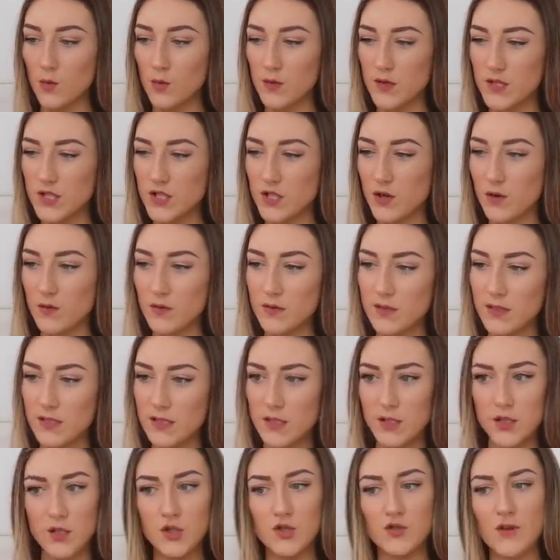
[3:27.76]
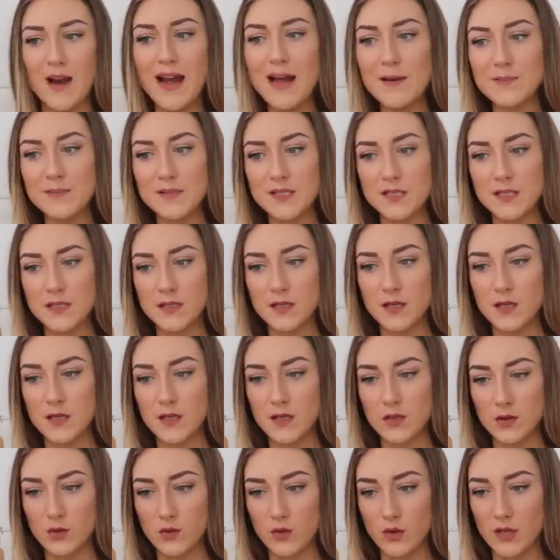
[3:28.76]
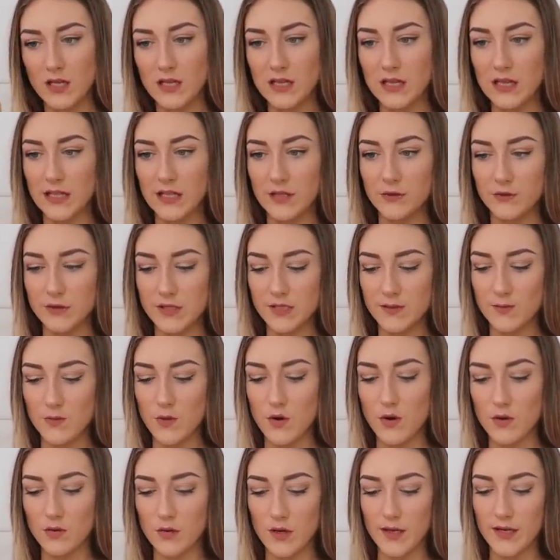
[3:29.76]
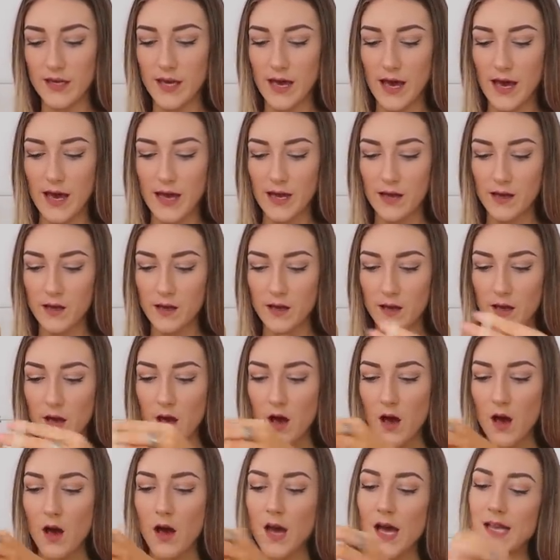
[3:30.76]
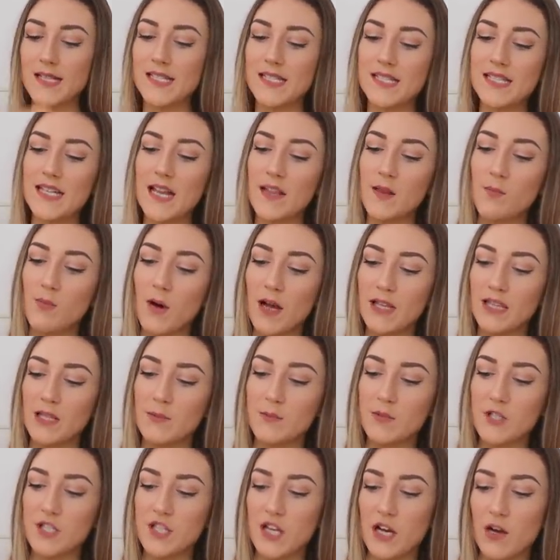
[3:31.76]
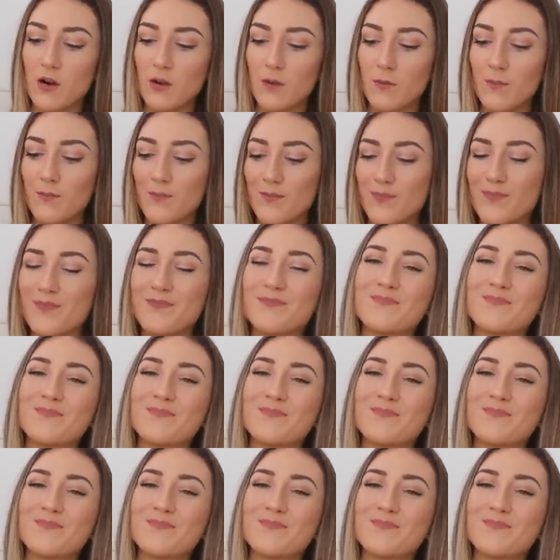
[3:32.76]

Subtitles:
Well, the shoulder, the straps look a little small, okay. It's just another Bradley Michelle.